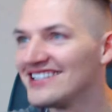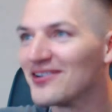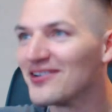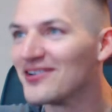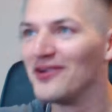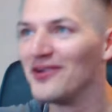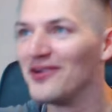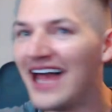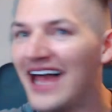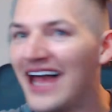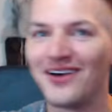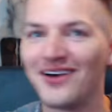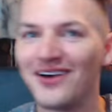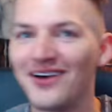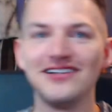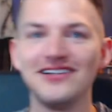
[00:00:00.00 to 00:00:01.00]
row, Lex?
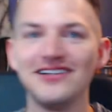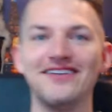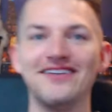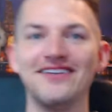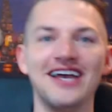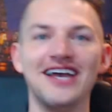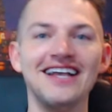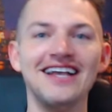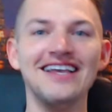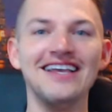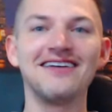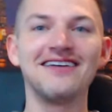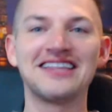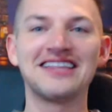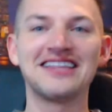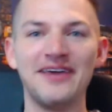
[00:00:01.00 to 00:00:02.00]
Holy, you're
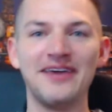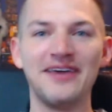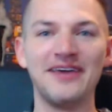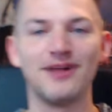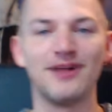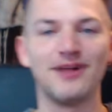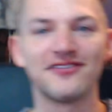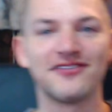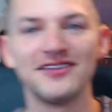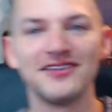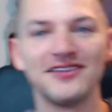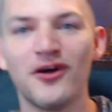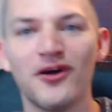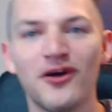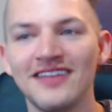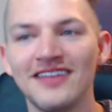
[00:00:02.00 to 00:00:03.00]
like the biggest bluffer in the
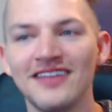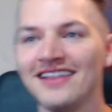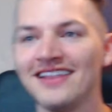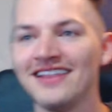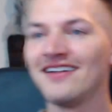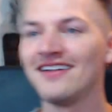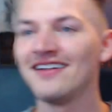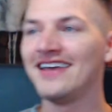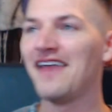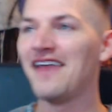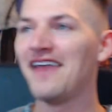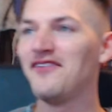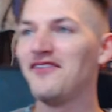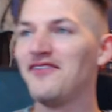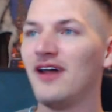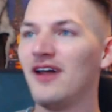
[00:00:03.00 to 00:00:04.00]
world. That literally gave
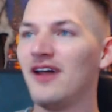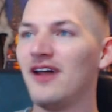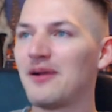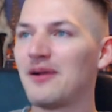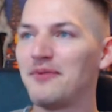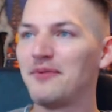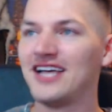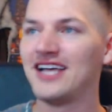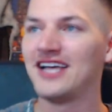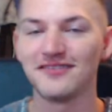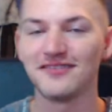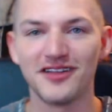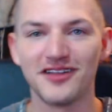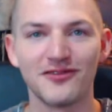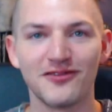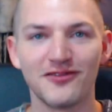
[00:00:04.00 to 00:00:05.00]
you a bluffing reputation
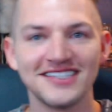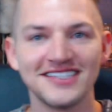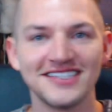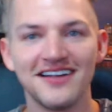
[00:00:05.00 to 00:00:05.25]
for the rest of